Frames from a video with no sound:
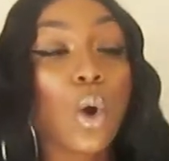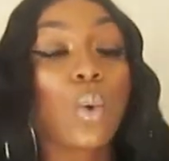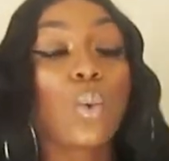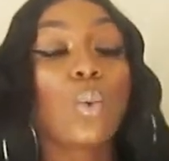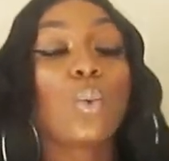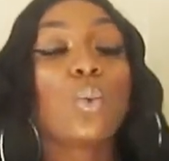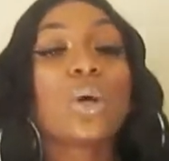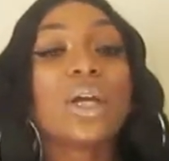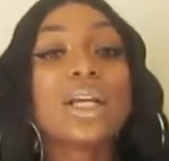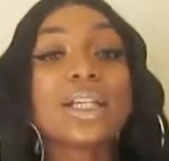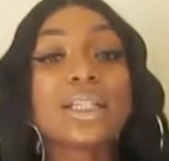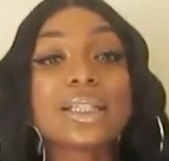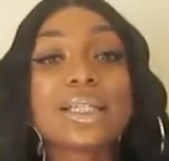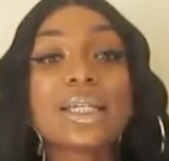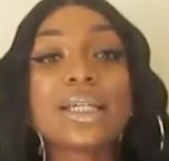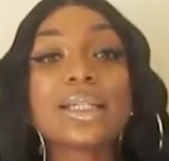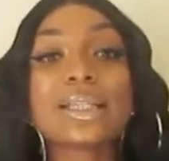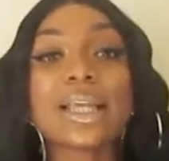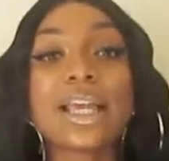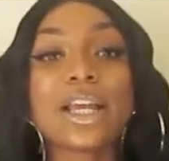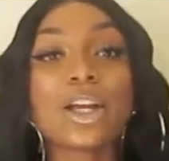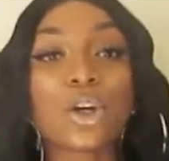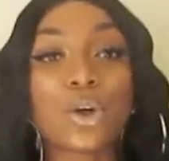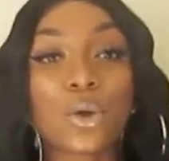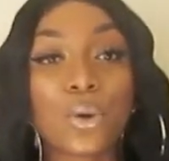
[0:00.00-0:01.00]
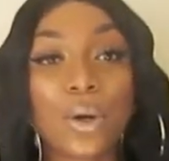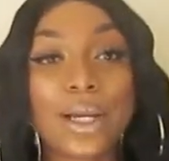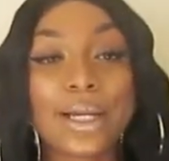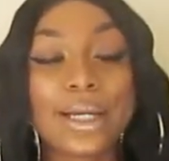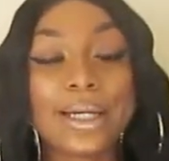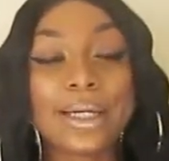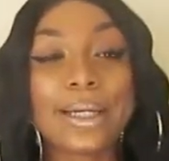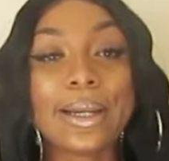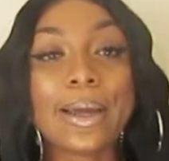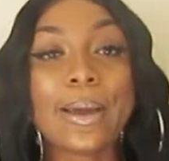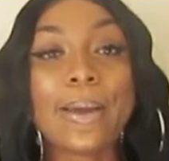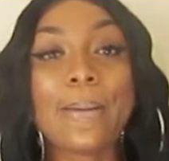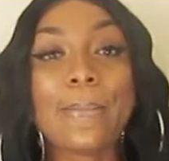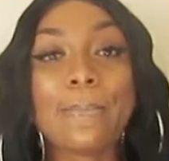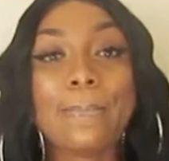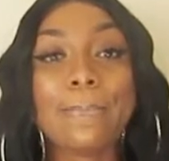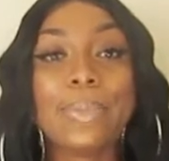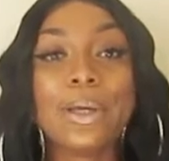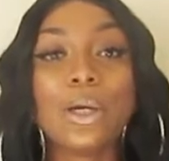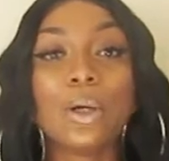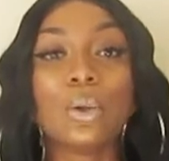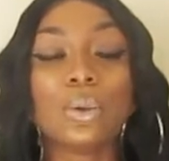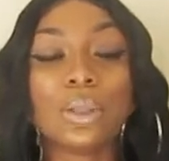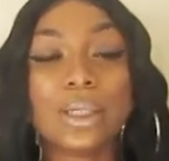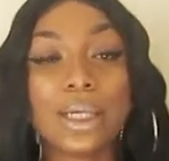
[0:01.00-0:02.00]
which is a credit
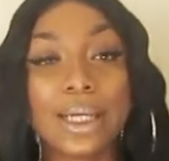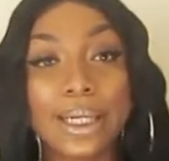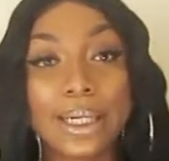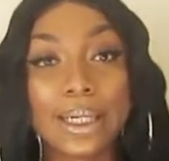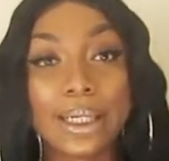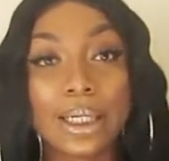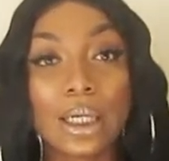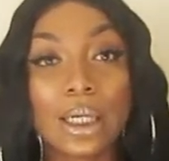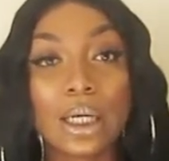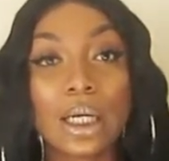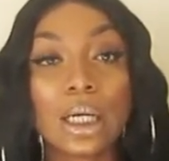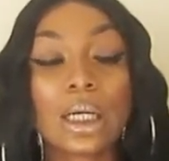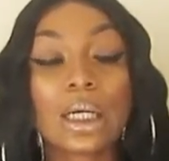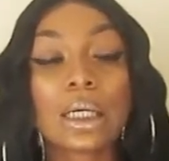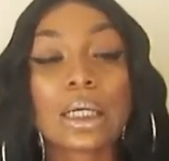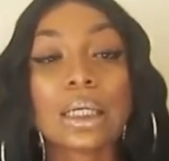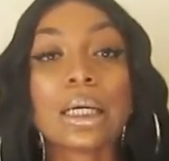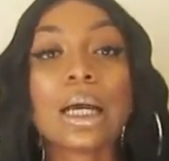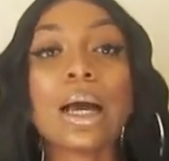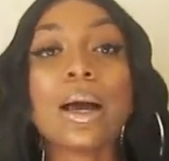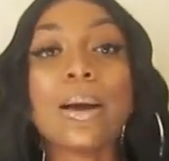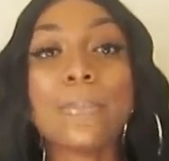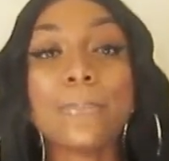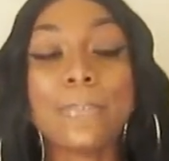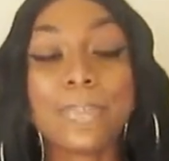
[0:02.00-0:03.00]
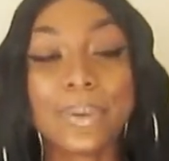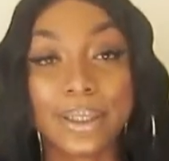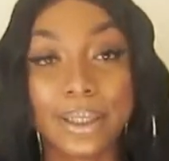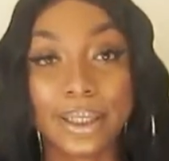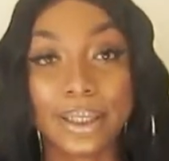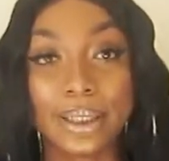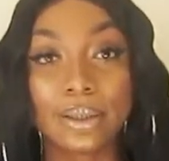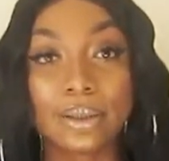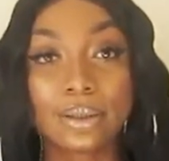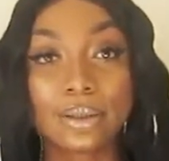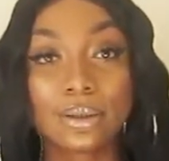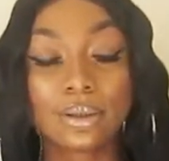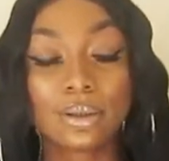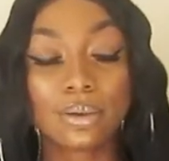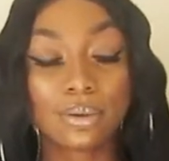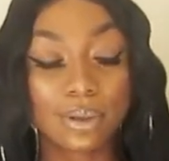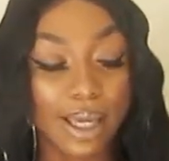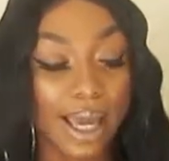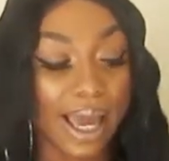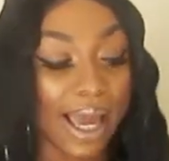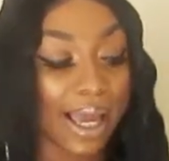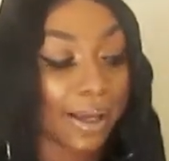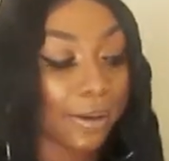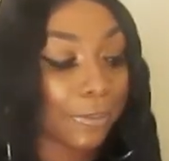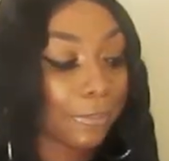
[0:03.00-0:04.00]
building company,
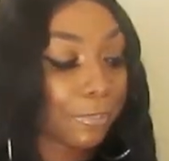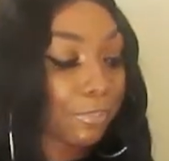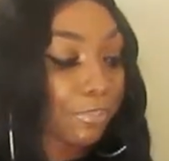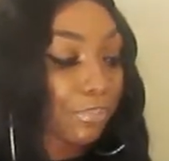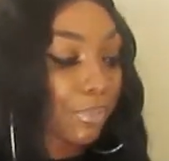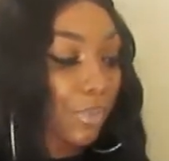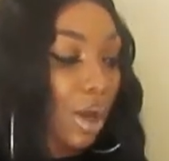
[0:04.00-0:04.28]
okay?